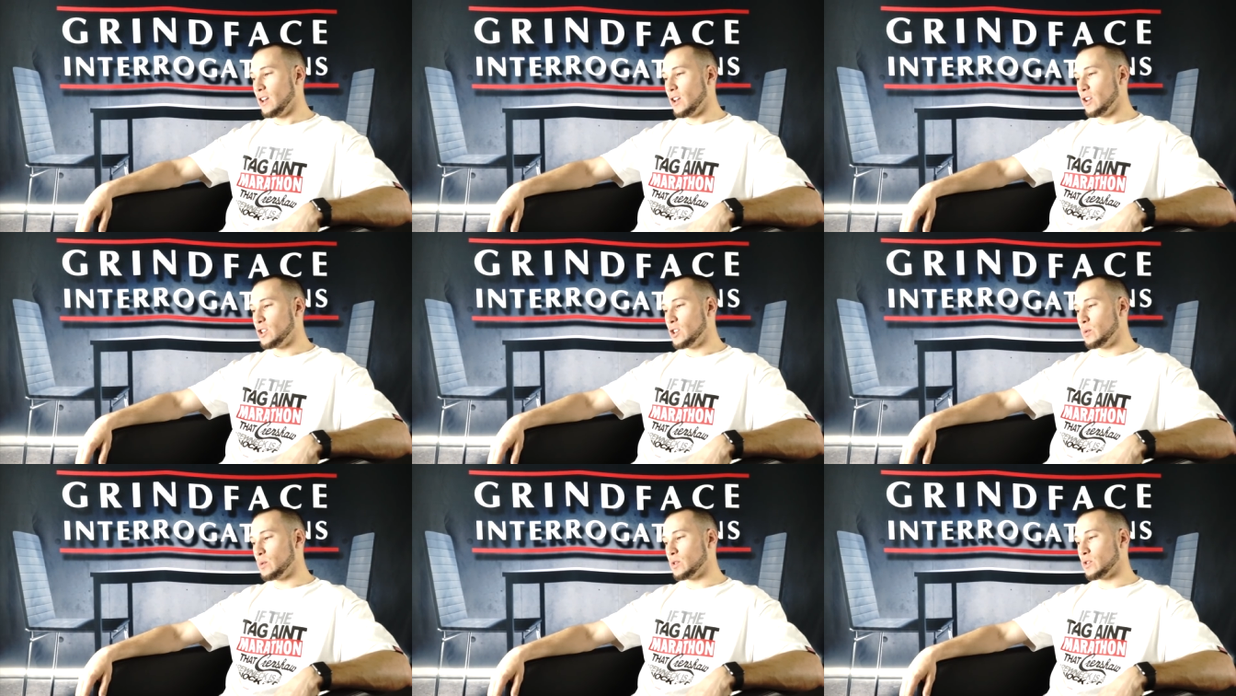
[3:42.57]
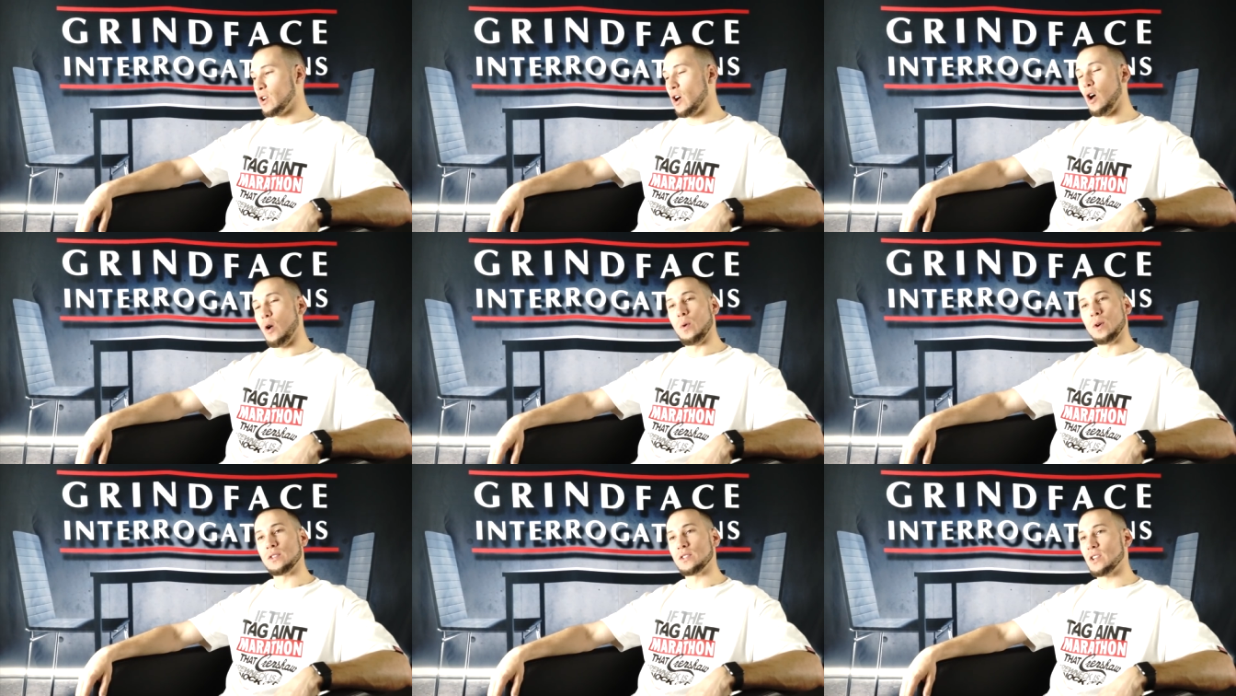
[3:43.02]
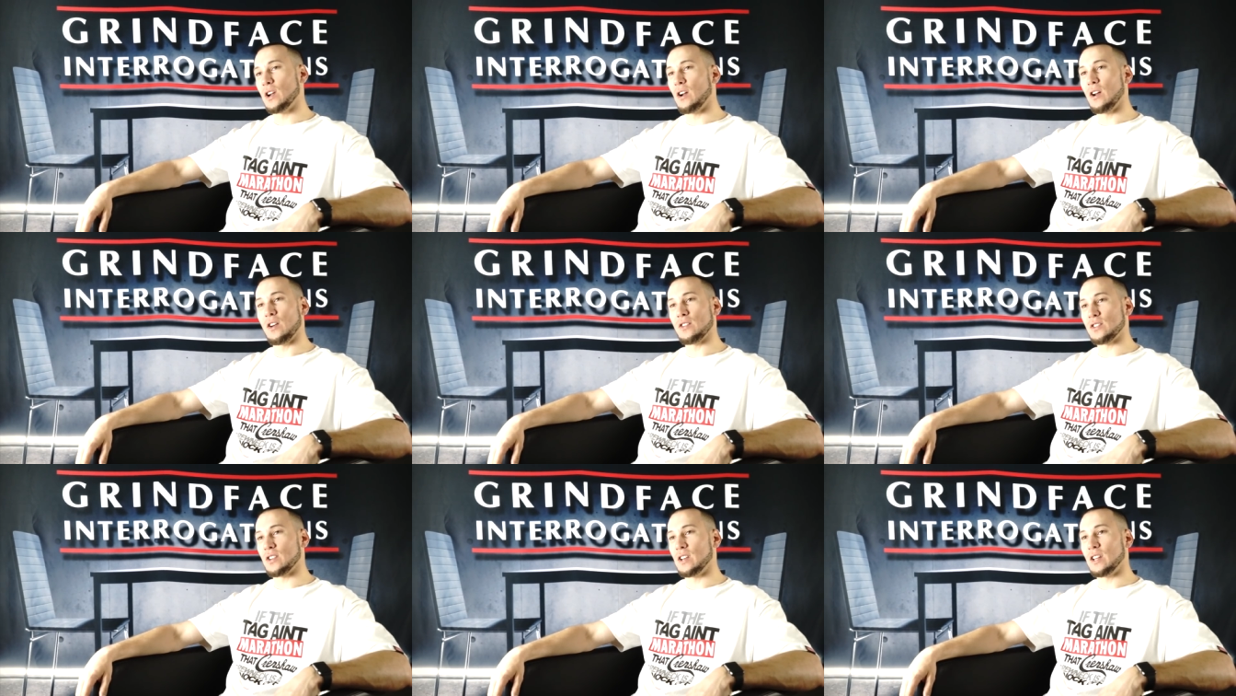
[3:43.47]
she was just always scared I
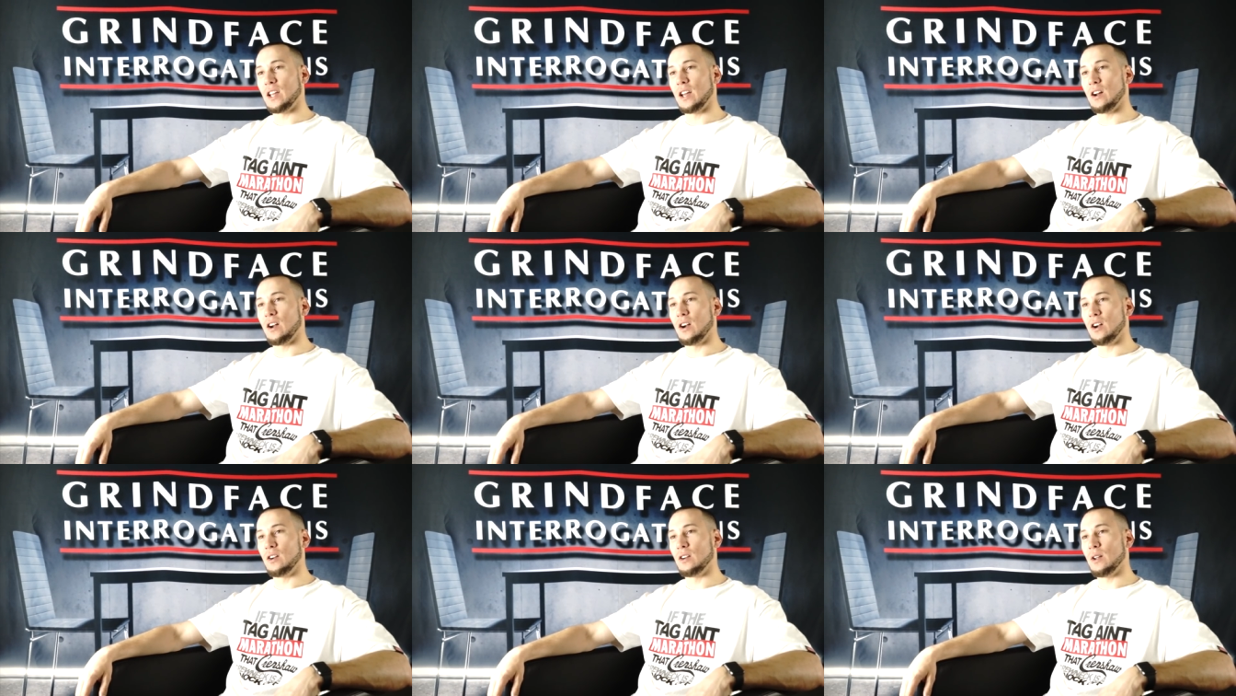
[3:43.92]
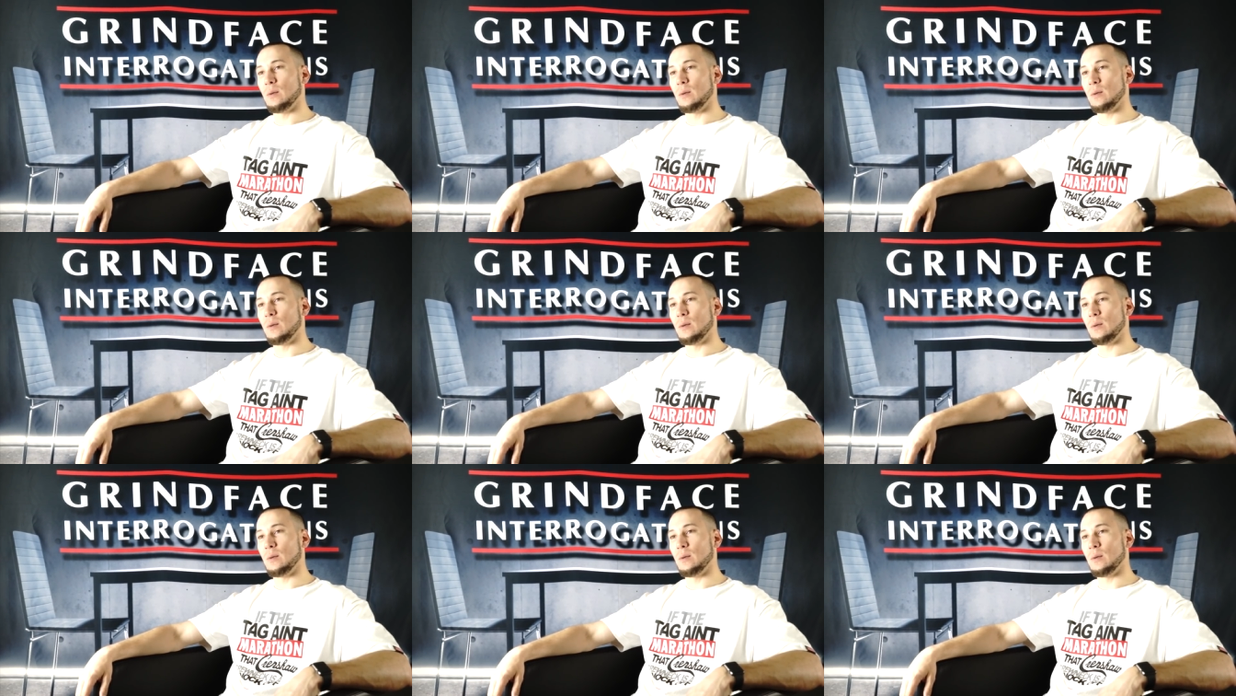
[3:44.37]
was going to get hurt.